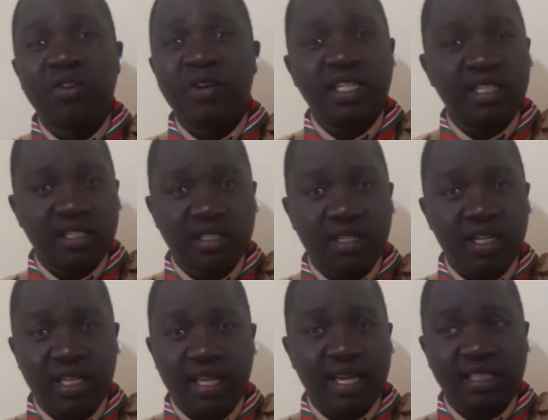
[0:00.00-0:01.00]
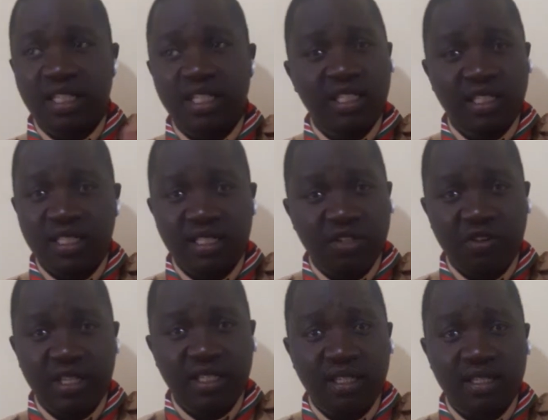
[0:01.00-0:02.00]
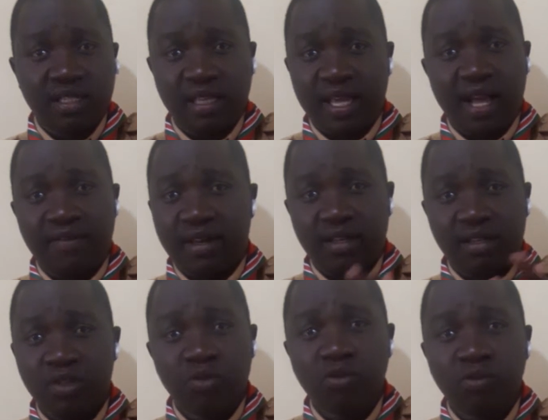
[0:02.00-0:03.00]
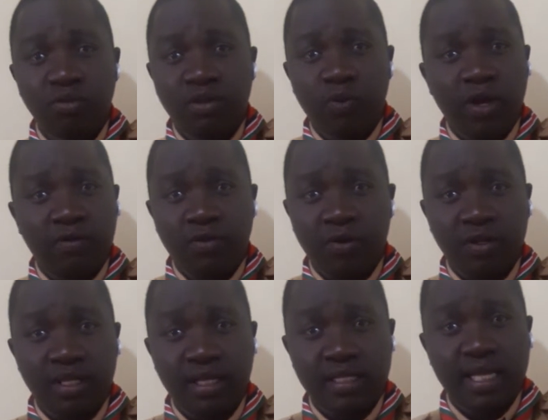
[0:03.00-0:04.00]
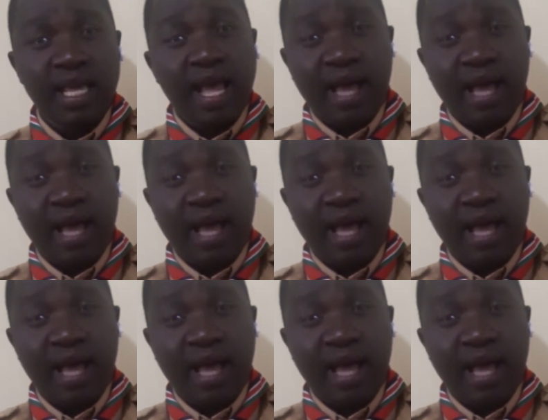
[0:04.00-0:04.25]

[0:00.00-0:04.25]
new ideas and they are changing these new ideas and they have a new way of doing things,